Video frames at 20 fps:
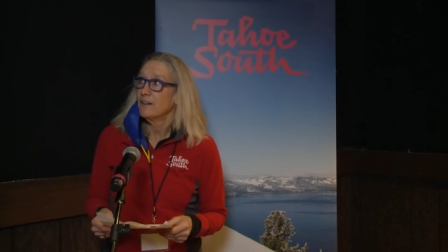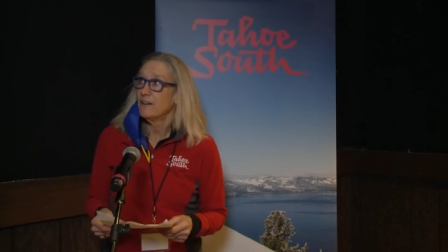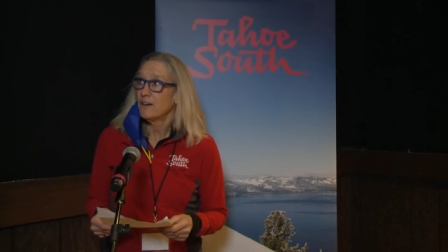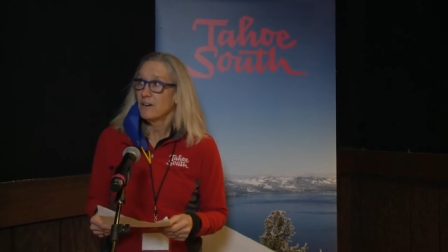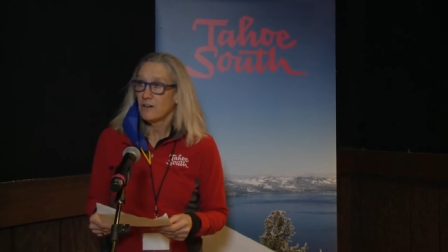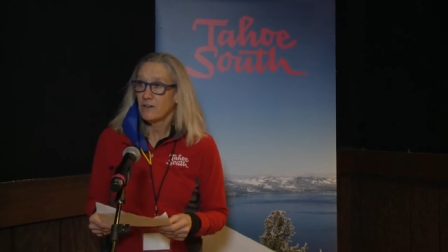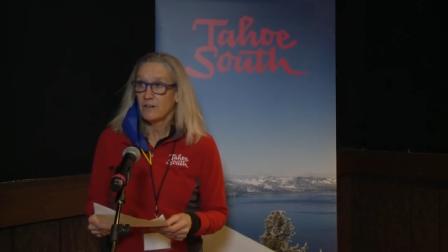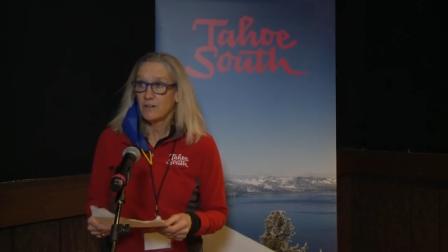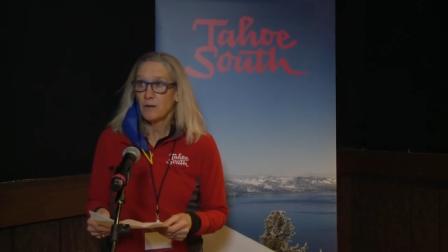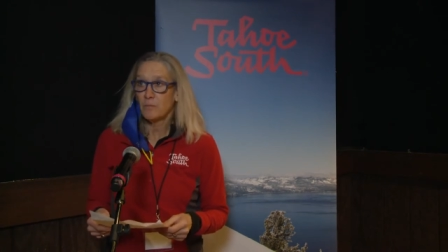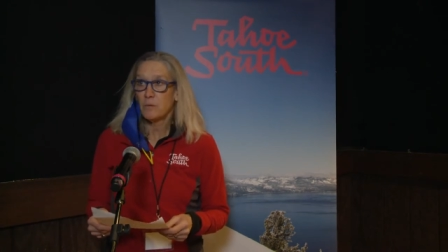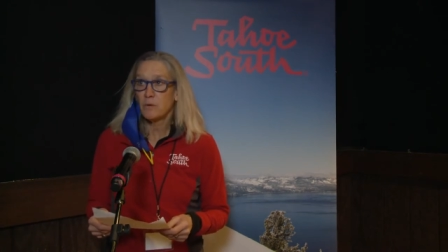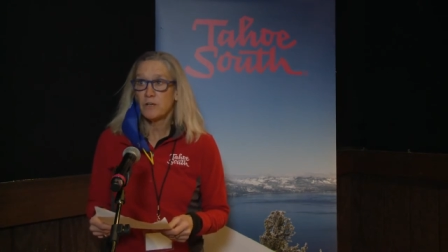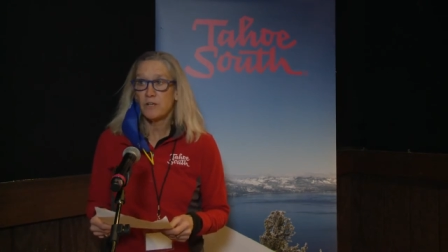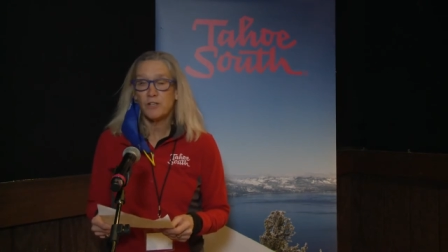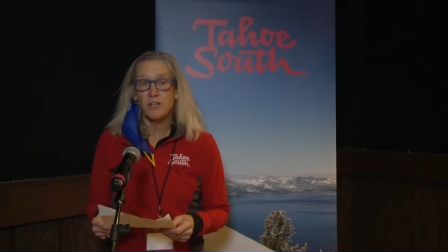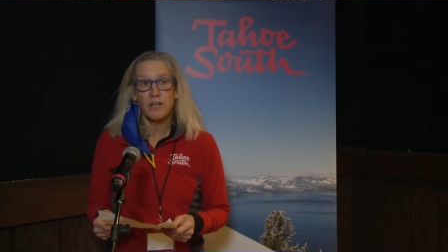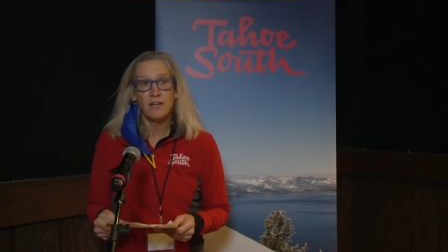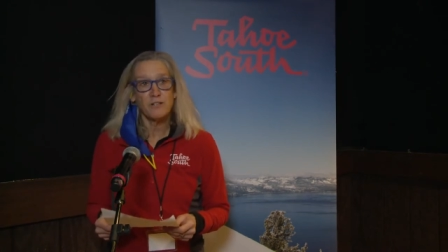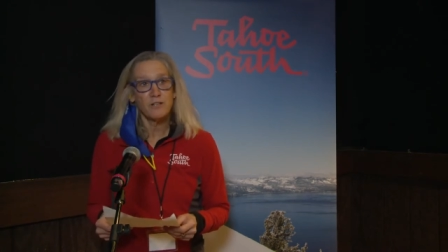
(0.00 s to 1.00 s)
our
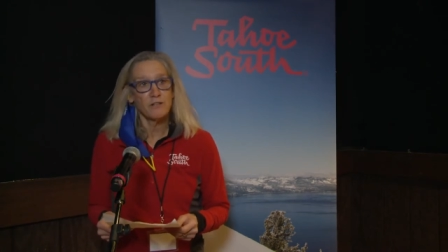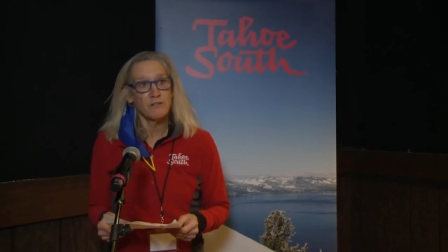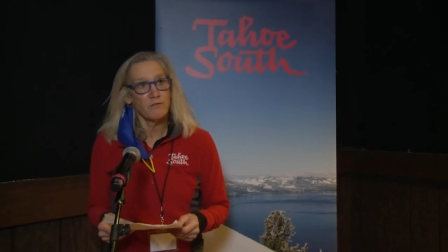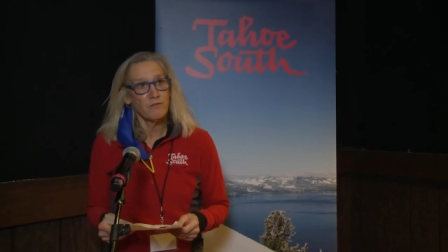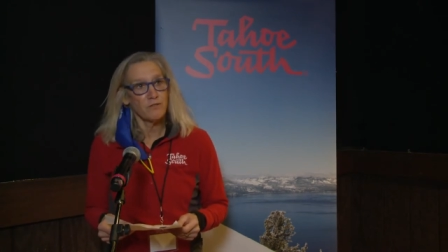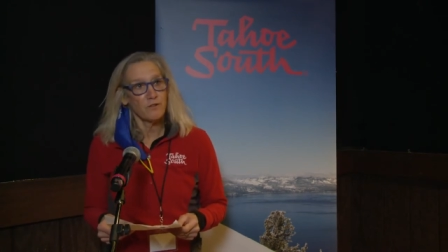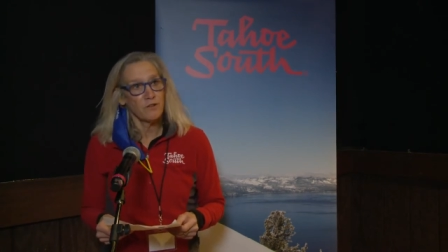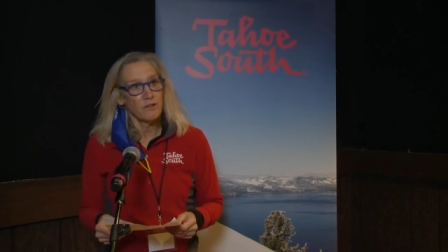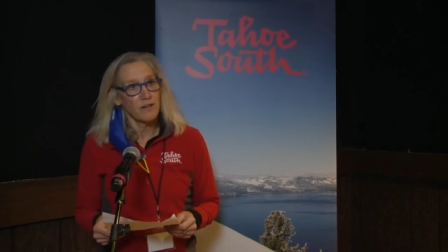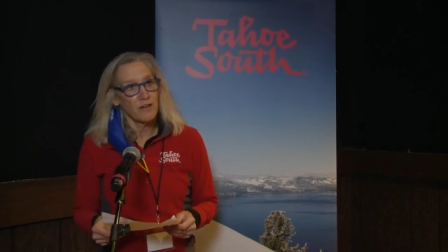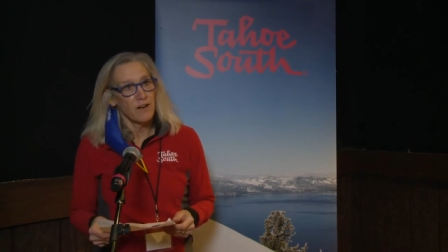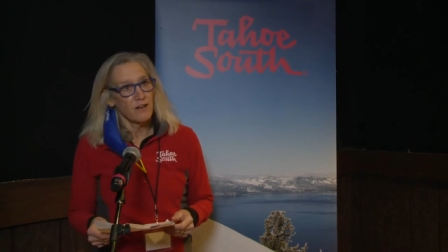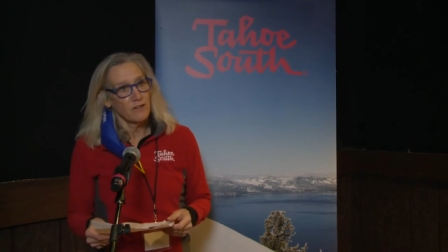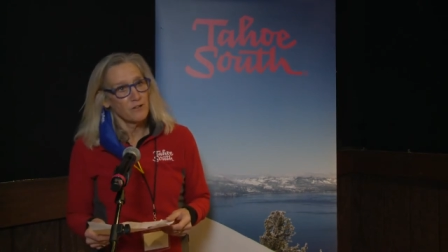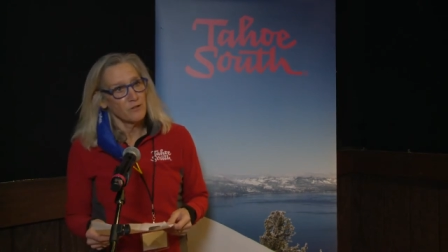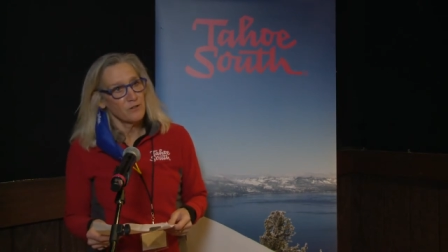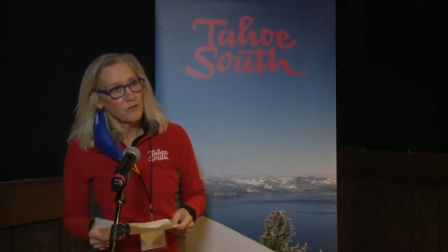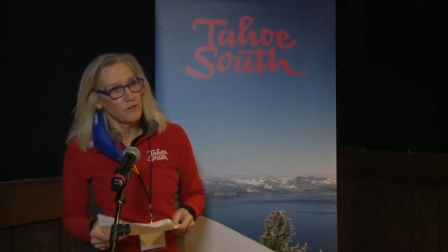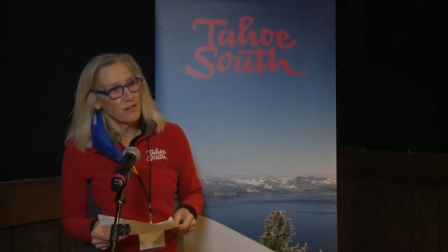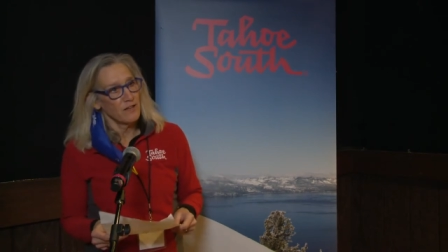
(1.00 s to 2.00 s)
appreciation for the
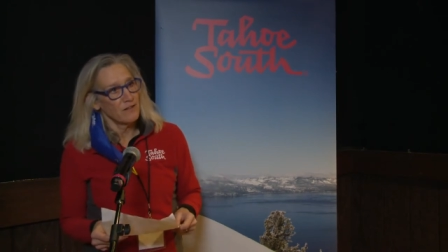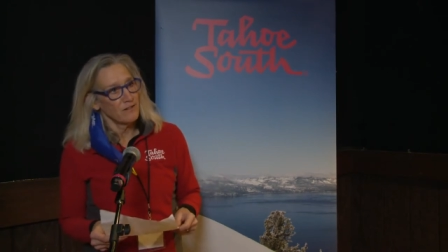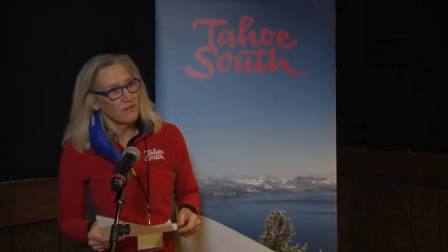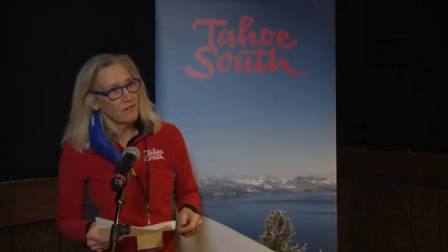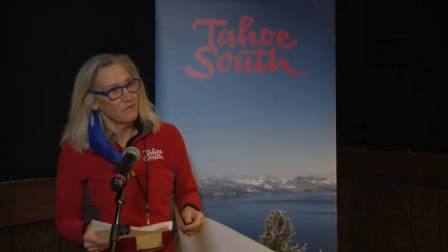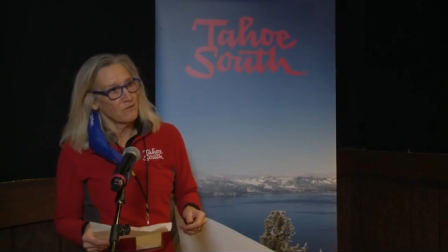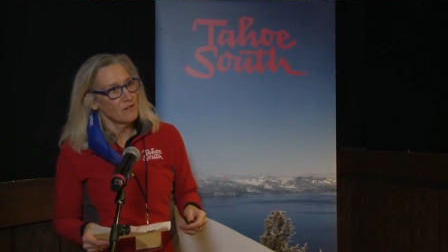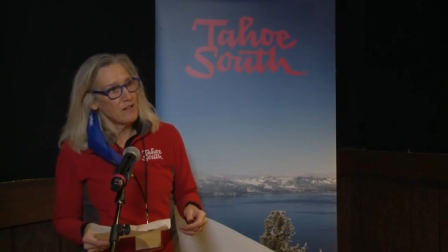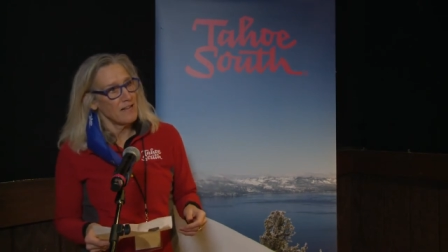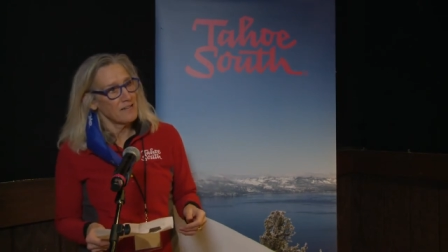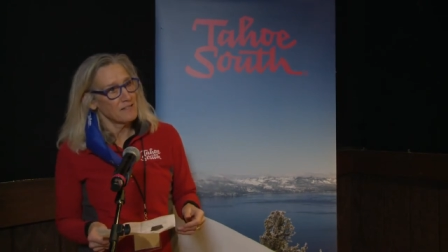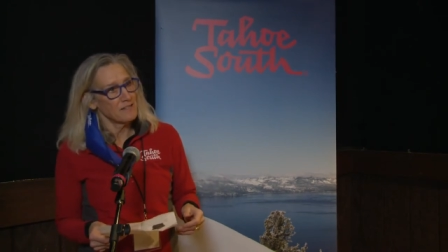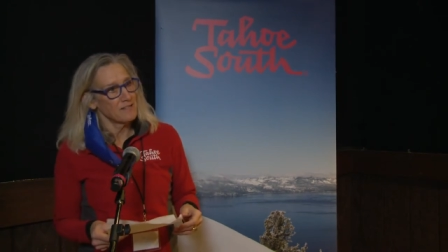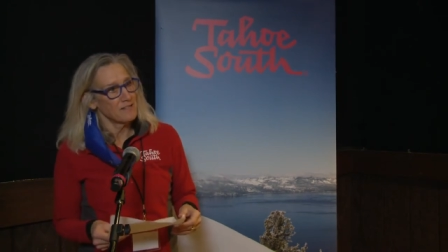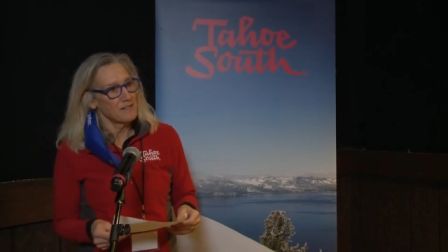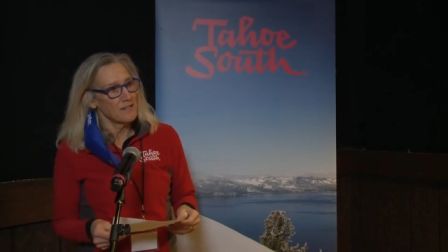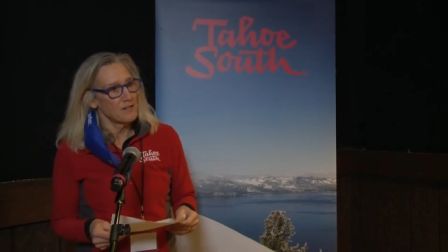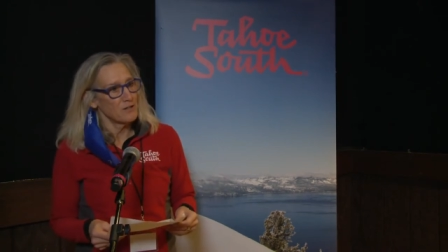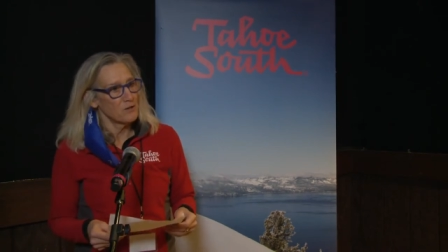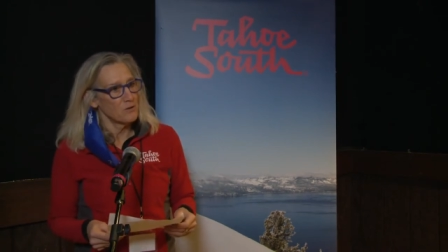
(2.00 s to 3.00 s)
color that
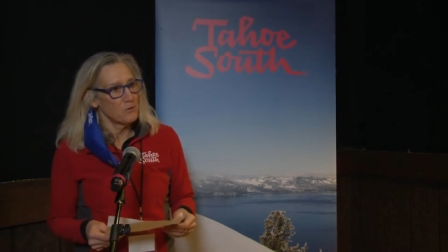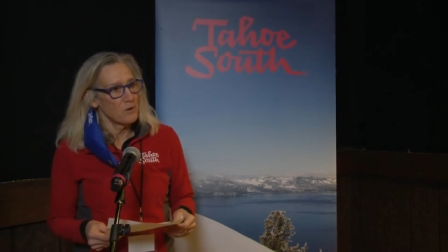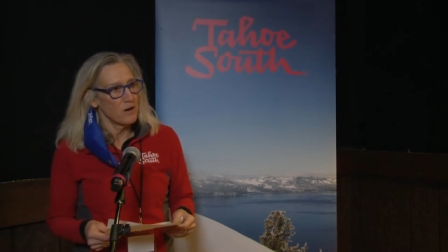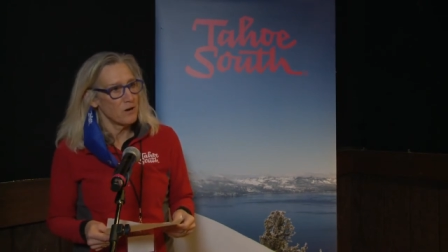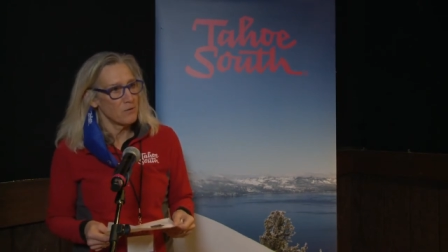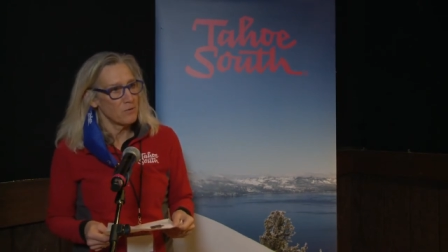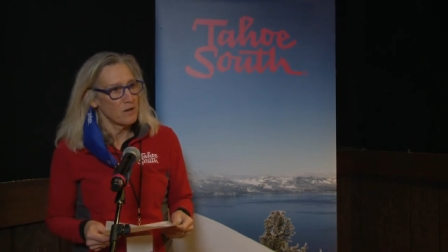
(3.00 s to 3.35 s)
glasses that you wear.